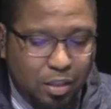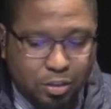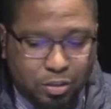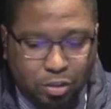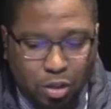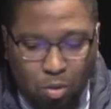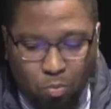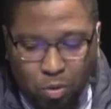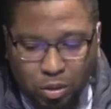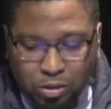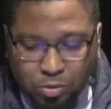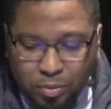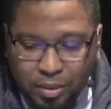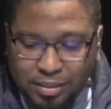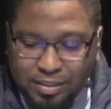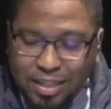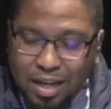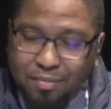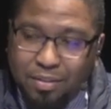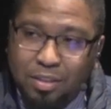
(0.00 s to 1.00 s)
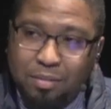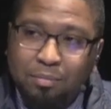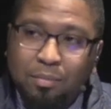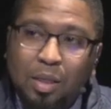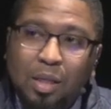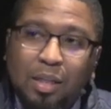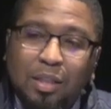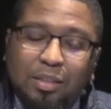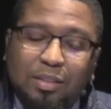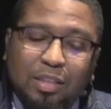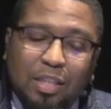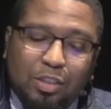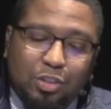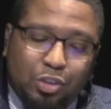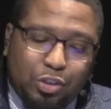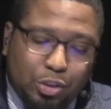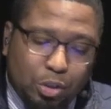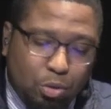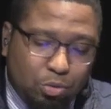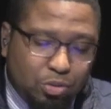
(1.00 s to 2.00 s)
Psalm one twenty-seven says,
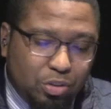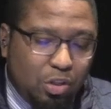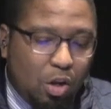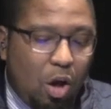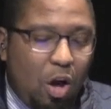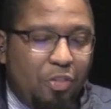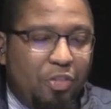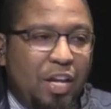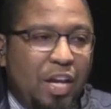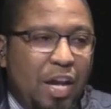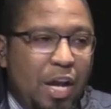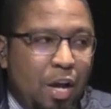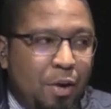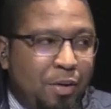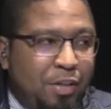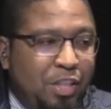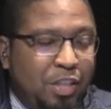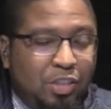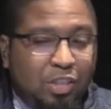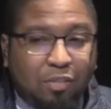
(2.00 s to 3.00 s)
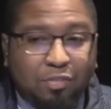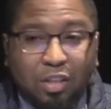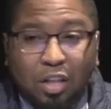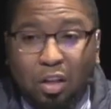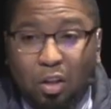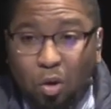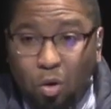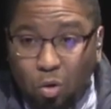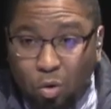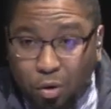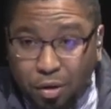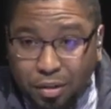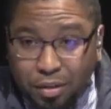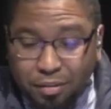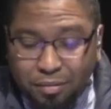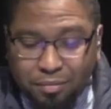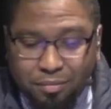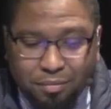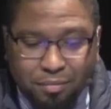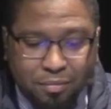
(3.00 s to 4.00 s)
children are the heritage of the Lord.
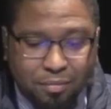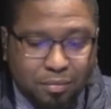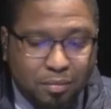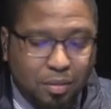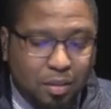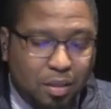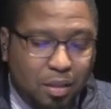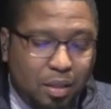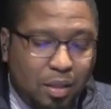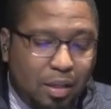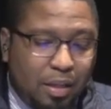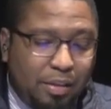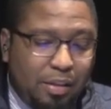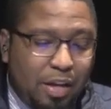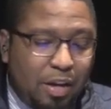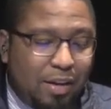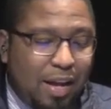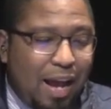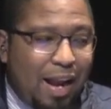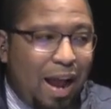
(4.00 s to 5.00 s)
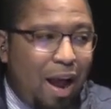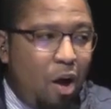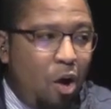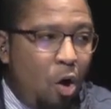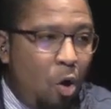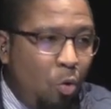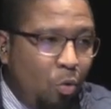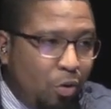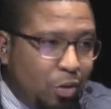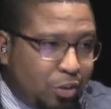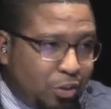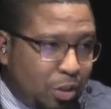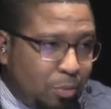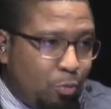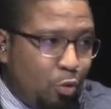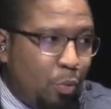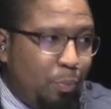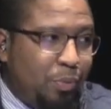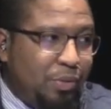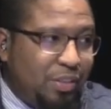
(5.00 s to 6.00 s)
They are not our
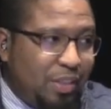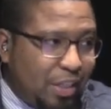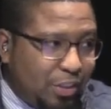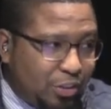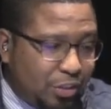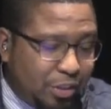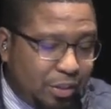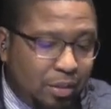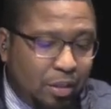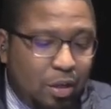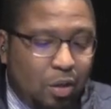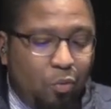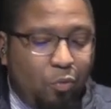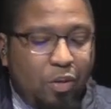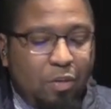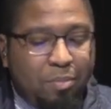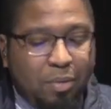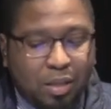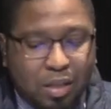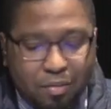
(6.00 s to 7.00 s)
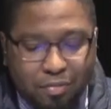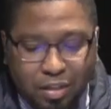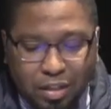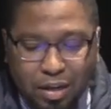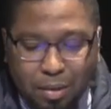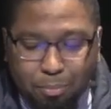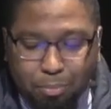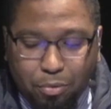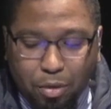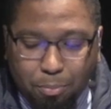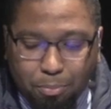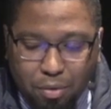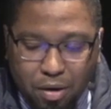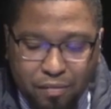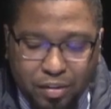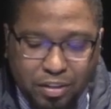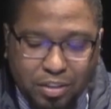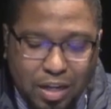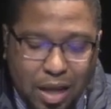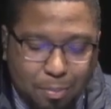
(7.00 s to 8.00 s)
ownership or possession. We've been given the
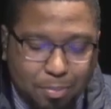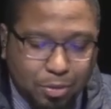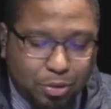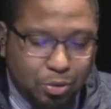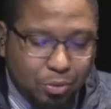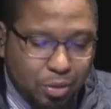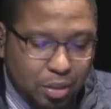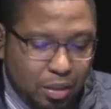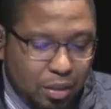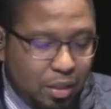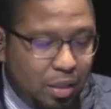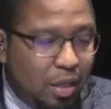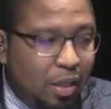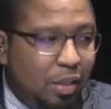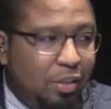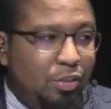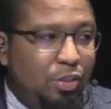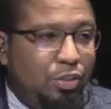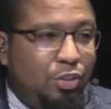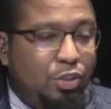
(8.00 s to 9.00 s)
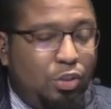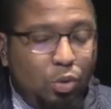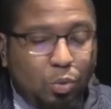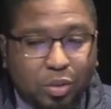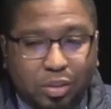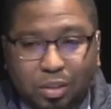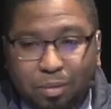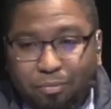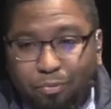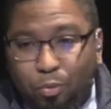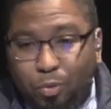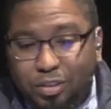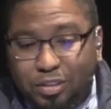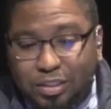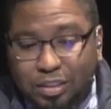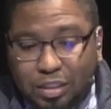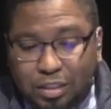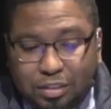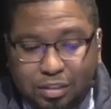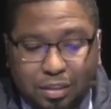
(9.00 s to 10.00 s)
privilege and opportunity to steward them for a
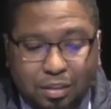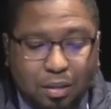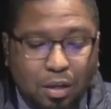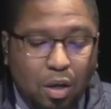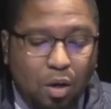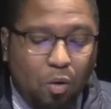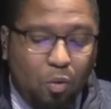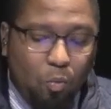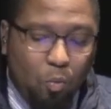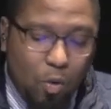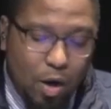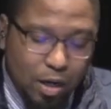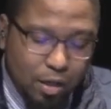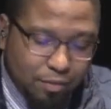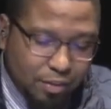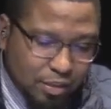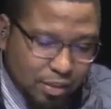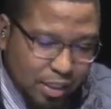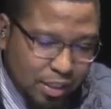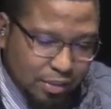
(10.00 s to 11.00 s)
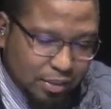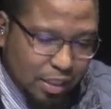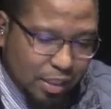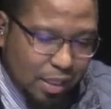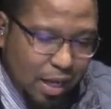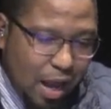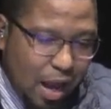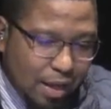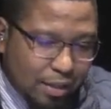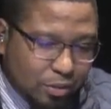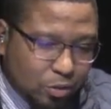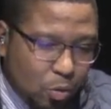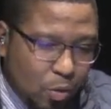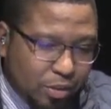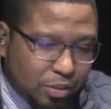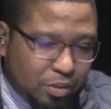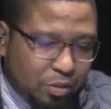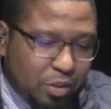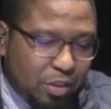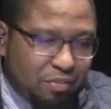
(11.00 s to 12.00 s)
season. One of the things that God is
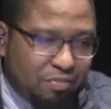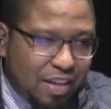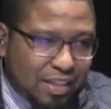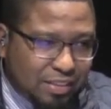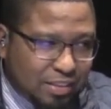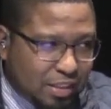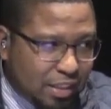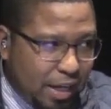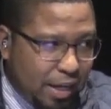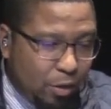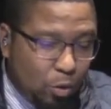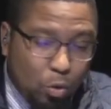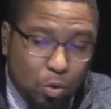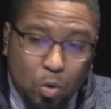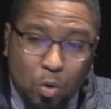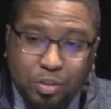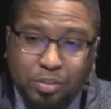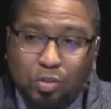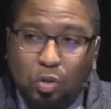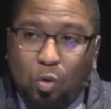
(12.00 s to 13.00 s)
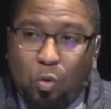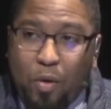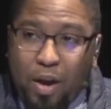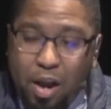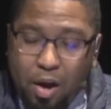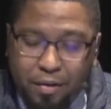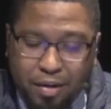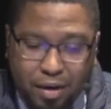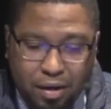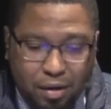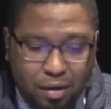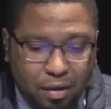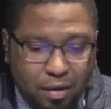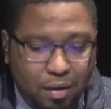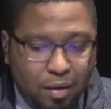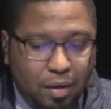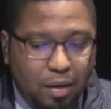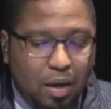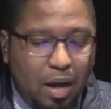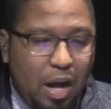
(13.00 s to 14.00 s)
going to investigate or going to query
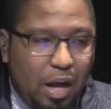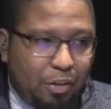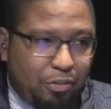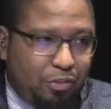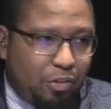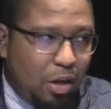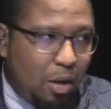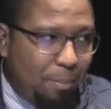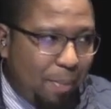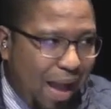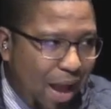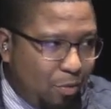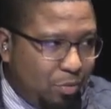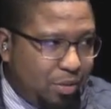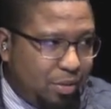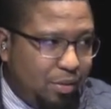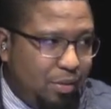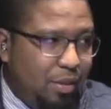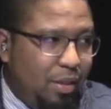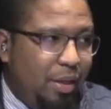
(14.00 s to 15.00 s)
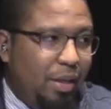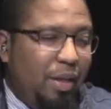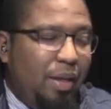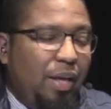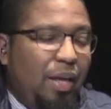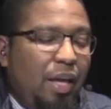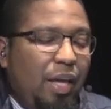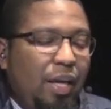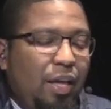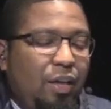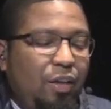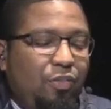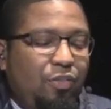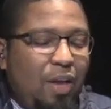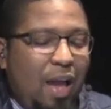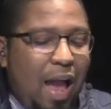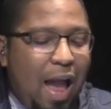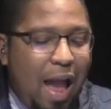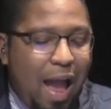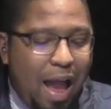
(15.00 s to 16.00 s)
us about is
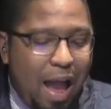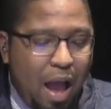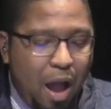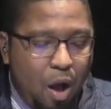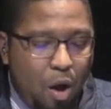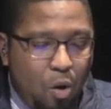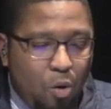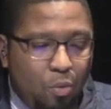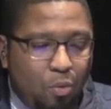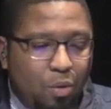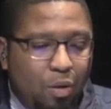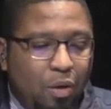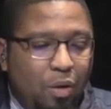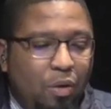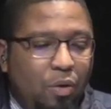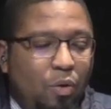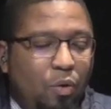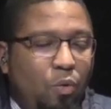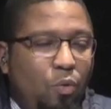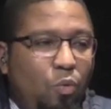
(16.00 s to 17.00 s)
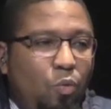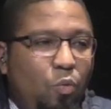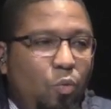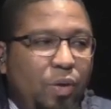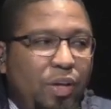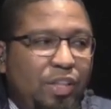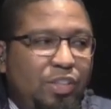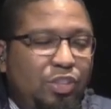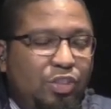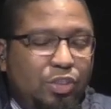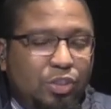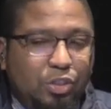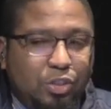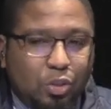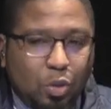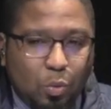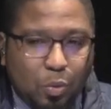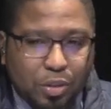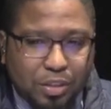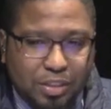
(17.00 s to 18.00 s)
how we
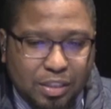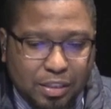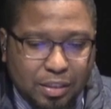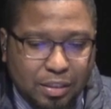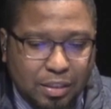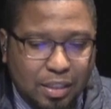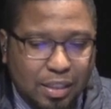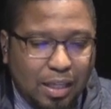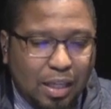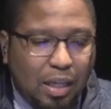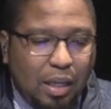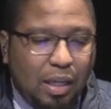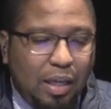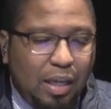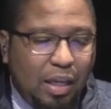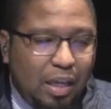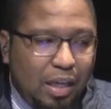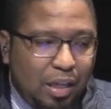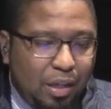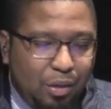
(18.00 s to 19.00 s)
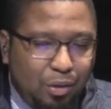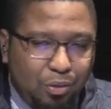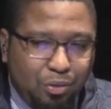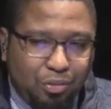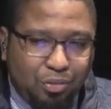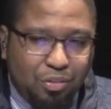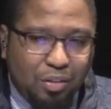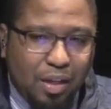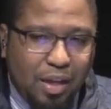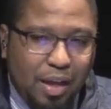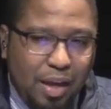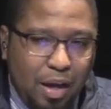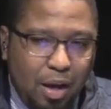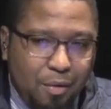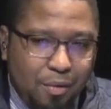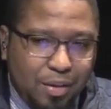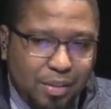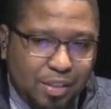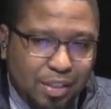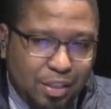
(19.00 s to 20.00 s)
stewarded his
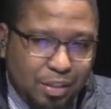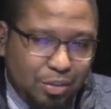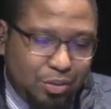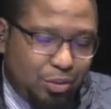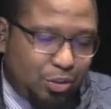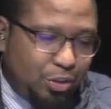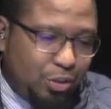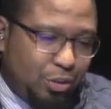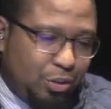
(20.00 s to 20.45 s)
heritage.